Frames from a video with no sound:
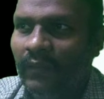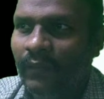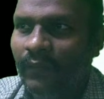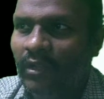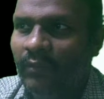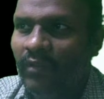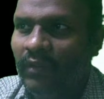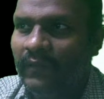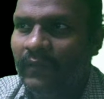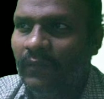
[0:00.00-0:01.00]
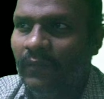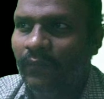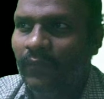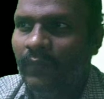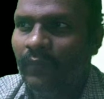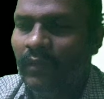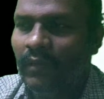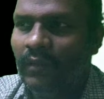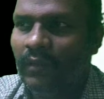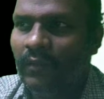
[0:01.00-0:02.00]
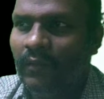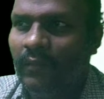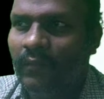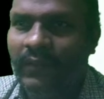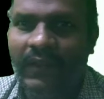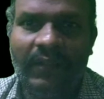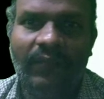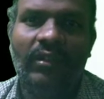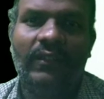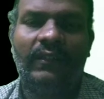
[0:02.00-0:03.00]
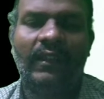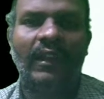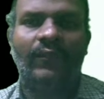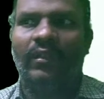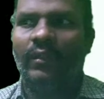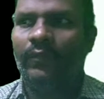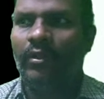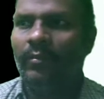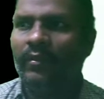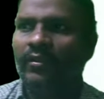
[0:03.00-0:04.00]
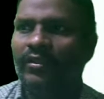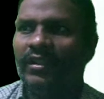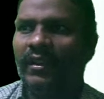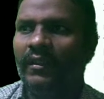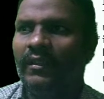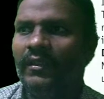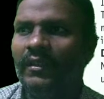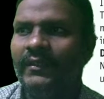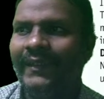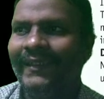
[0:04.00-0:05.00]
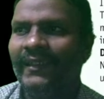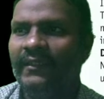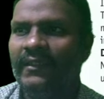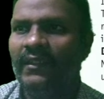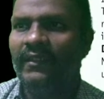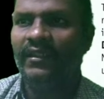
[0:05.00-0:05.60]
the verb will, the Satz will start with the verb. So schenken Sie